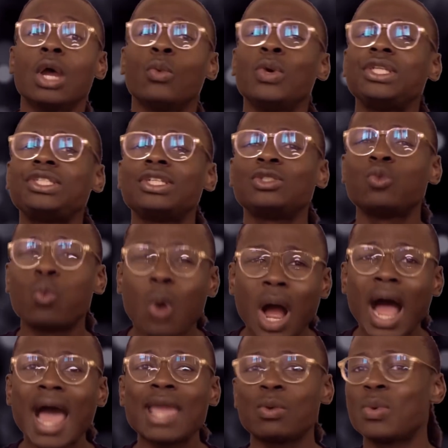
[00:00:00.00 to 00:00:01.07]
which is
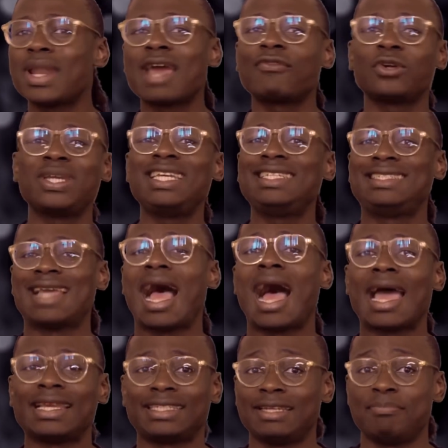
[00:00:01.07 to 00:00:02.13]
why whenever he
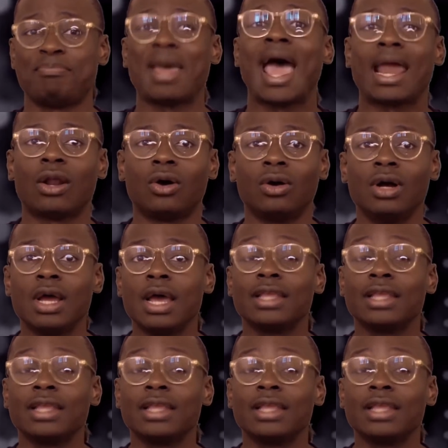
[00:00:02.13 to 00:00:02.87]
dies in battle,